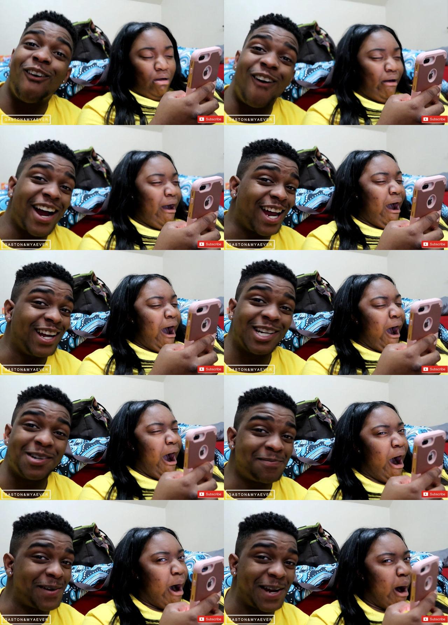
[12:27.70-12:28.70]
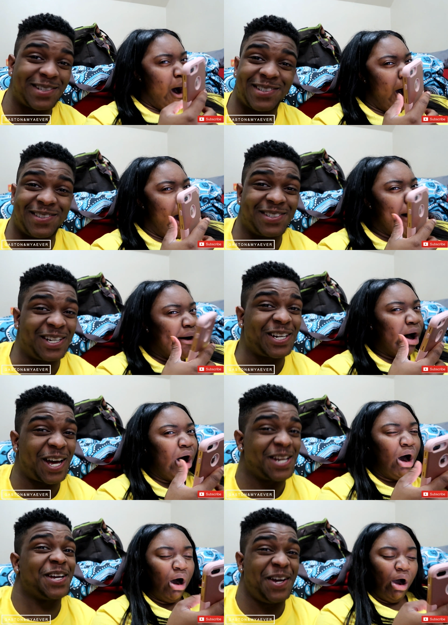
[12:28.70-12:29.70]
Speaker 1: Oh, I got a good prank, dude. I
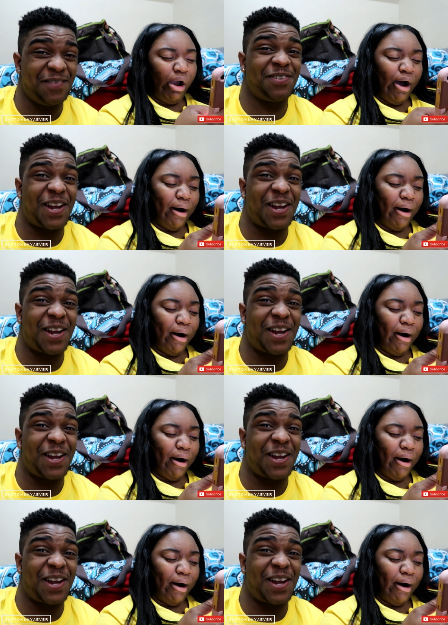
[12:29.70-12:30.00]
got a good